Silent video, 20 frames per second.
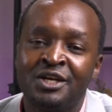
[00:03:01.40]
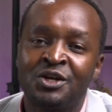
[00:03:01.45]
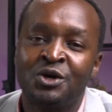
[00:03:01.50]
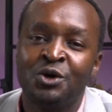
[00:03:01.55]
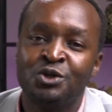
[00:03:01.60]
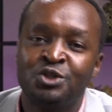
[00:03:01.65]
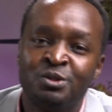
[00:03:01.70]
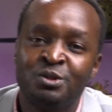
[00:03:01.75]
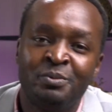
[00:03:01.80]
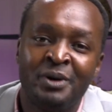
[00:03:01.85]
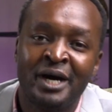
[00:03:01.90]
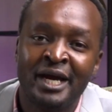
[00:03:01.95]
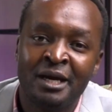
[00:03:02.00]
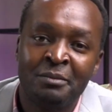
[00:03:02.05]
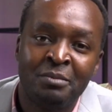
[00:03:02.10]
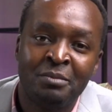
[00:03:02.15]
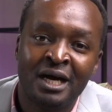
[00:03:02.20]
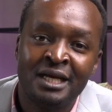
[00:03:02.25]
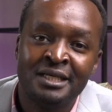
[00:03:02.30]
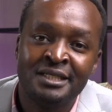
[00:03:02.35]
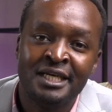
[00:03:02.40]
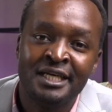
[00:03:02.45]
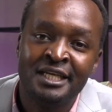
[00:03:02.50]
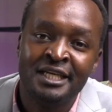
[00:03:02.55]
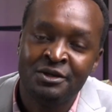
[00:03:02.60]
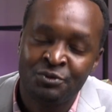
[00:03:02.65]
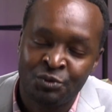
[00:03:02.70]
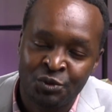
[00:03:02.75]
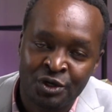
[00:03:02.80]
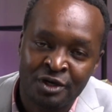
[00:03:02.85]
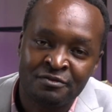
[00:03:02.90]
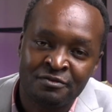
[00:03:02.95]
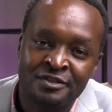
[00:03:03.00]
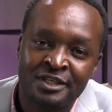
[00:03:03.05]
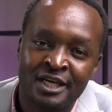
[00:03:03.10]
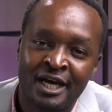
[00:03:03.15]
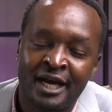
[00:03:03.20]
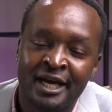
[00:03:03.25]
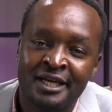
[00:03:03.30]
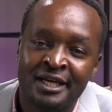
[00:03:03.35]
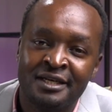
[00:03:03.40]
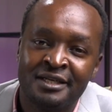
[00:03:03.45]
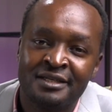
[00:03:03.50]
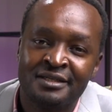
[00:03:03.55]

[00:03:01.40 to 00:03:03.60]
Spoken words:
go to buy a Band-Aid, he would have died.